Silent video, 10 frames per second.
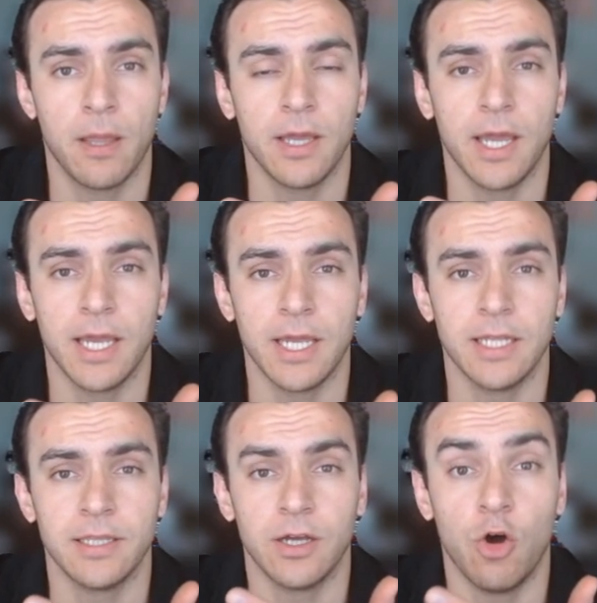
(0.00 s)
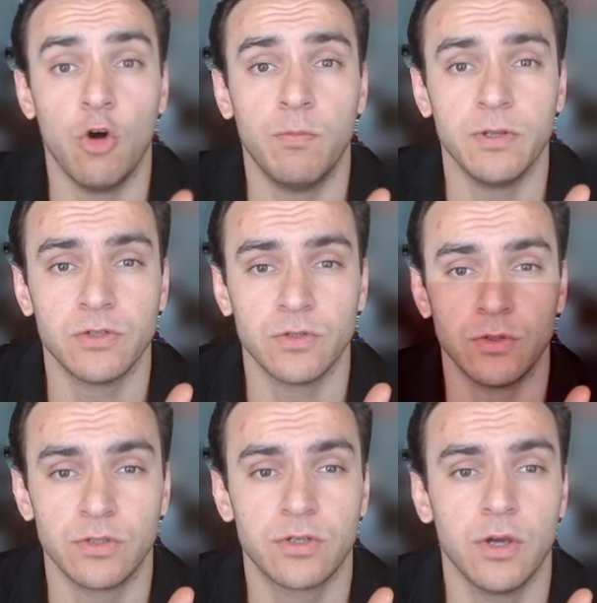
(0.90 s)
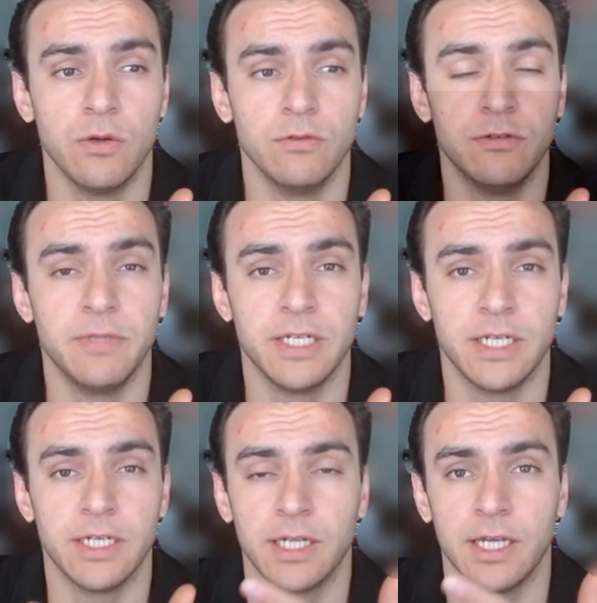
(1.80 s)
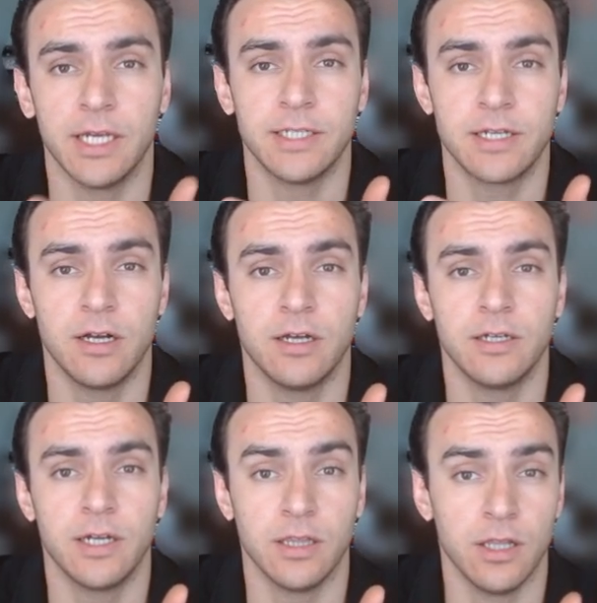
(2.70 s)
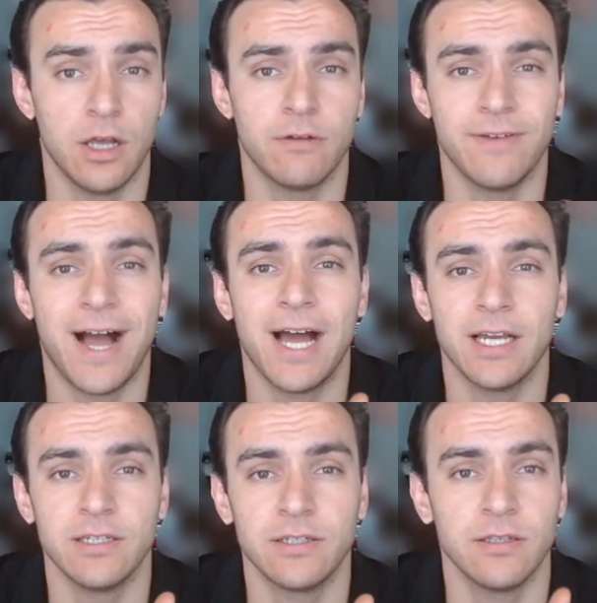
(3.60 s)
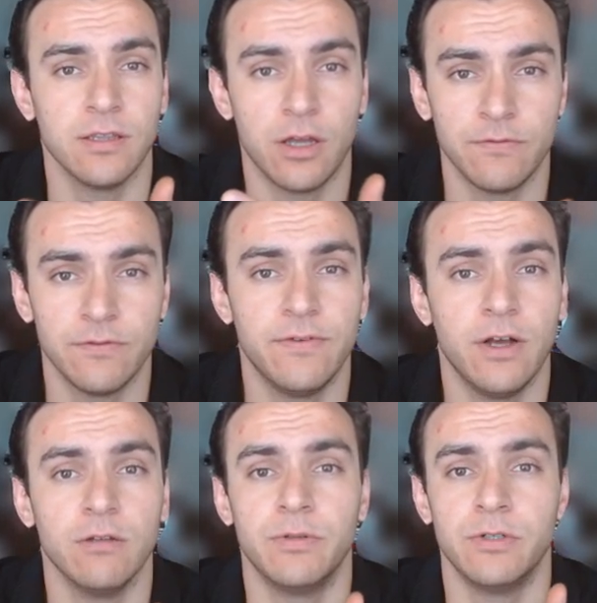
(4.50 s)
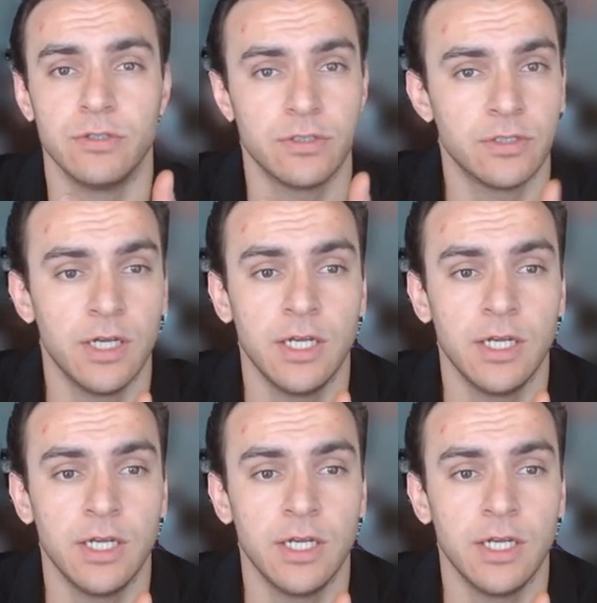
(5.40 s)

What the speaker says: and open source code, meaning it's got a lot of eyes, a lot of developers